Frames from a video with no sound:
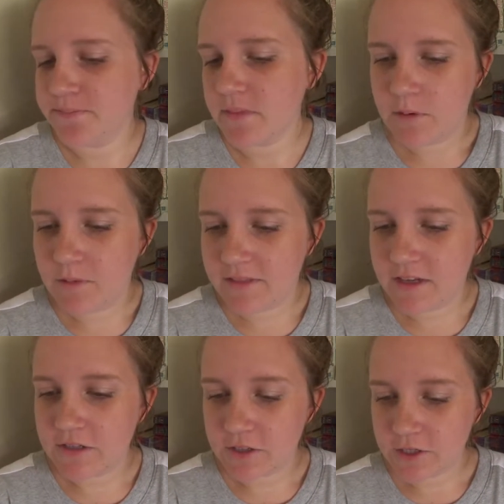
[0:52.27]
But when the
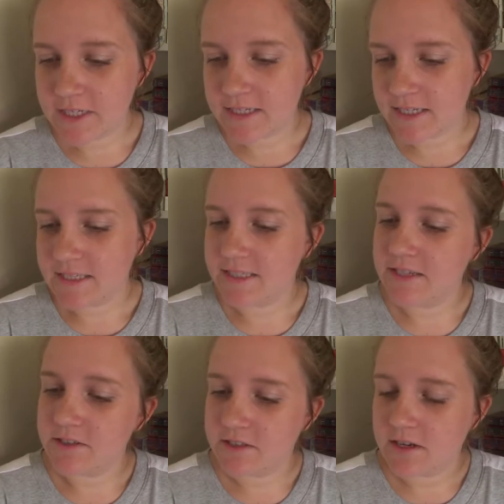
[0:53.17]
alluring clan
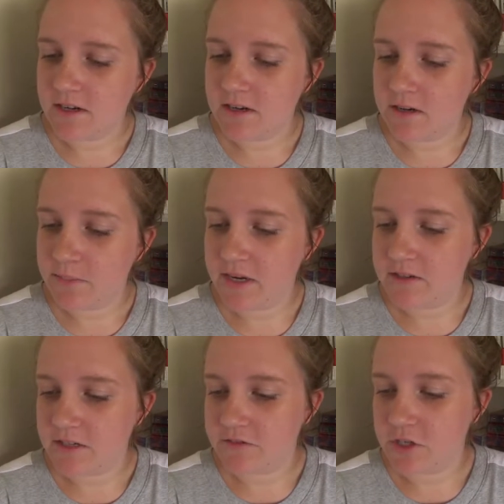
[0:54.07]
leader's son
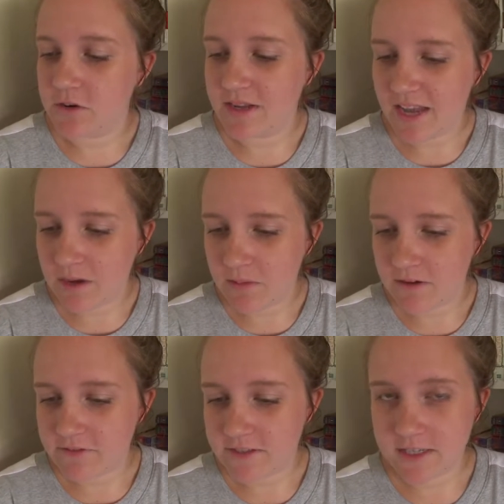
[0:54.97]
appears after going AWOL
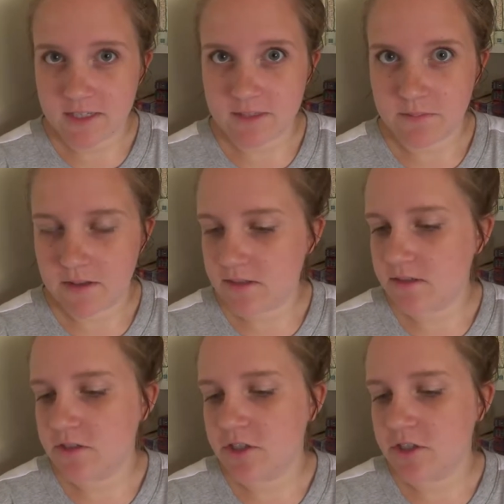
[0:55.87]
for 6 months,